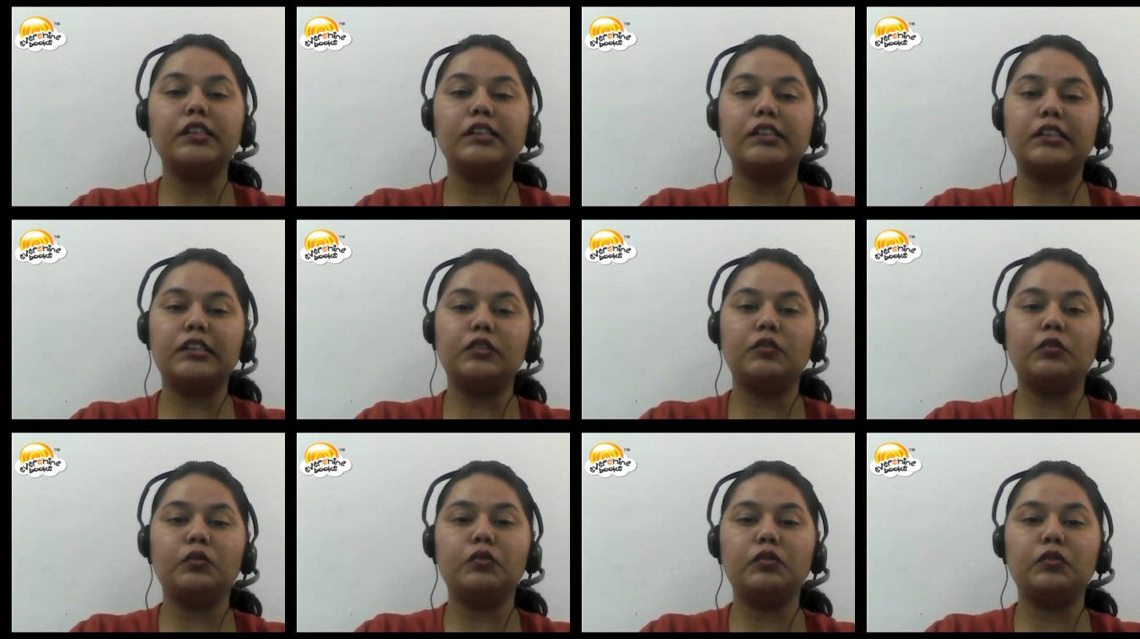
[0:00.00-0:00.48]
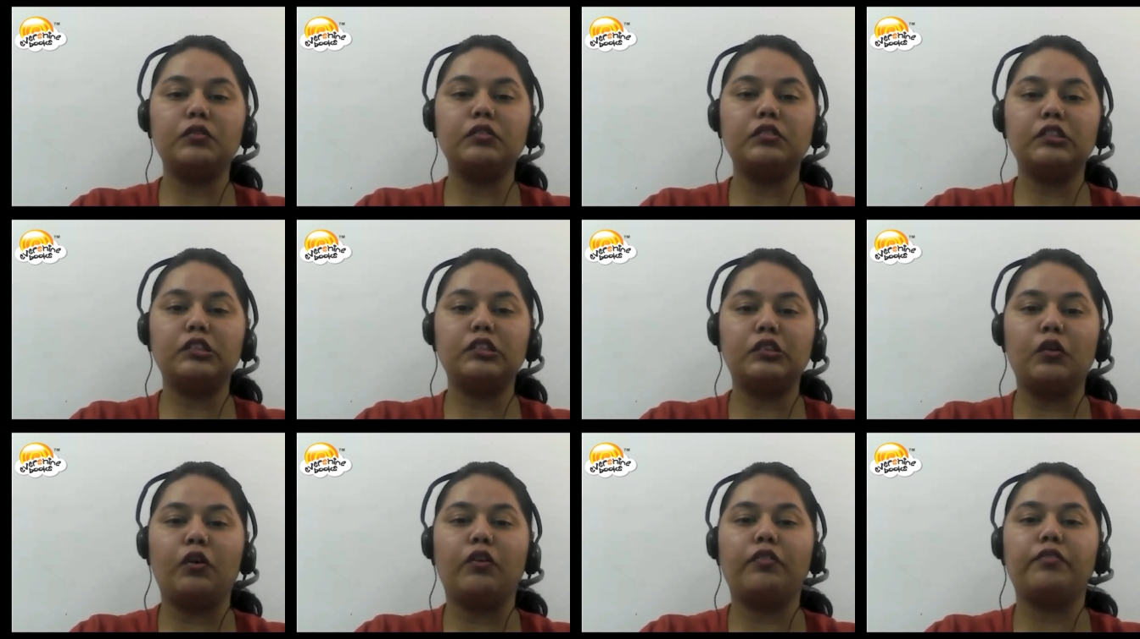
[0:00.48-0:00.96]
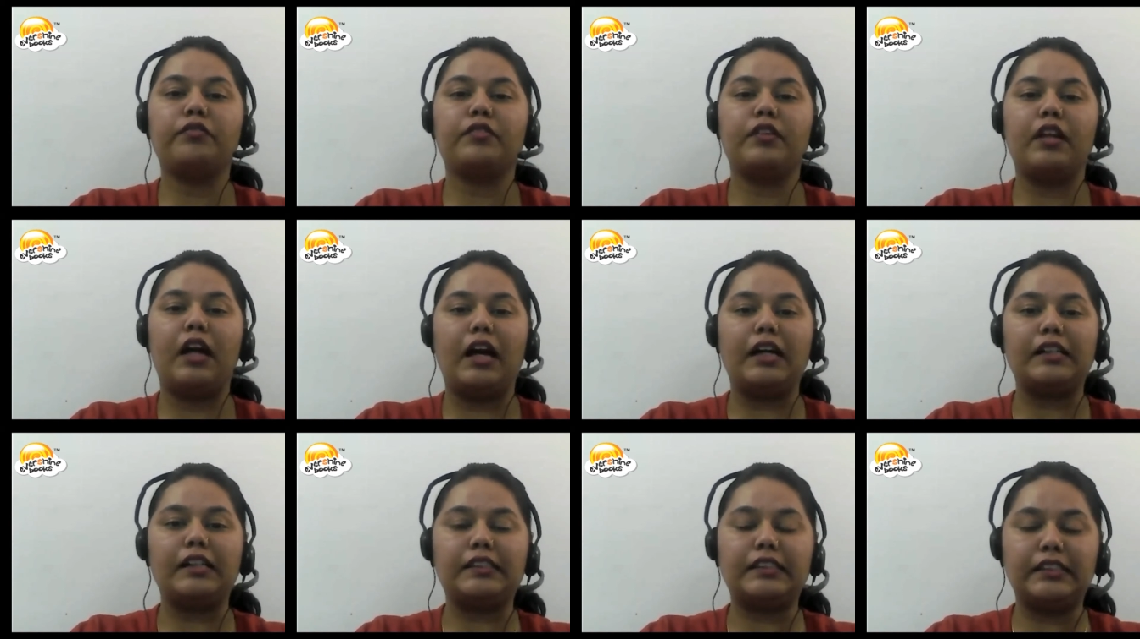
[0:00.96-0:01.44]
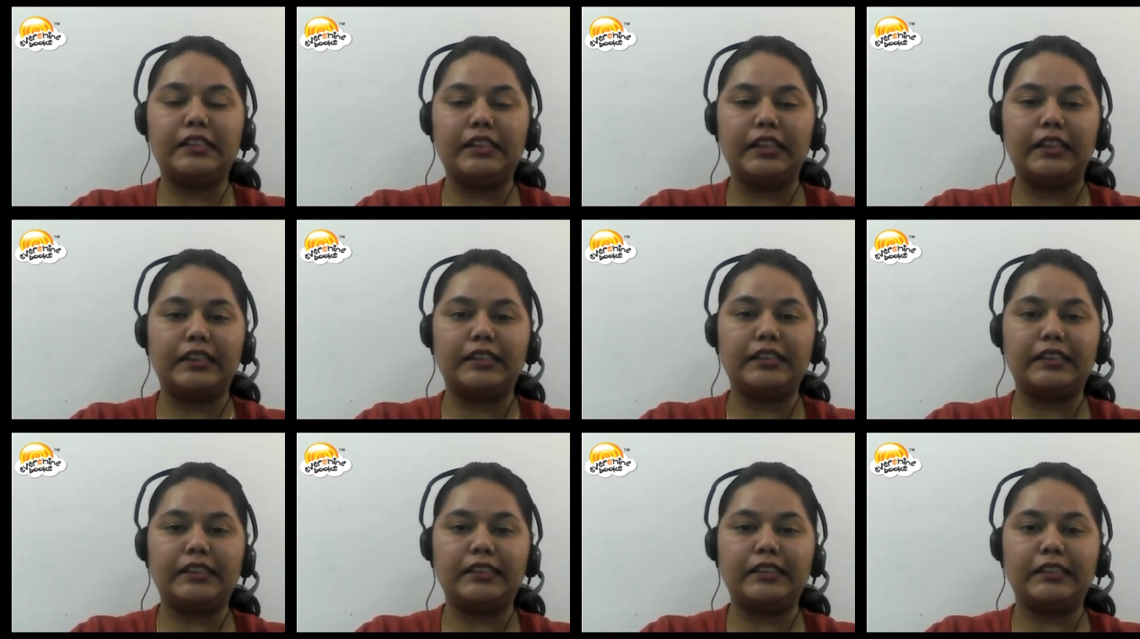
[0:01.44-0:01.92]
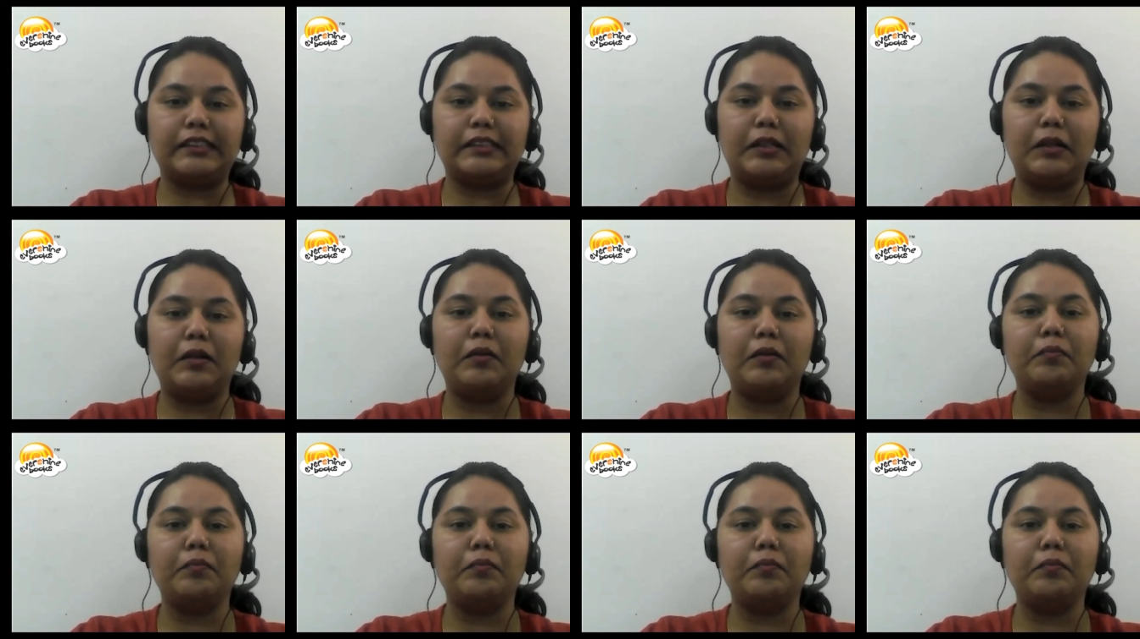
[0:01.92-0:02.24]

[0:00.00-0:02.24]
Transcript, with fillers: students of class 6.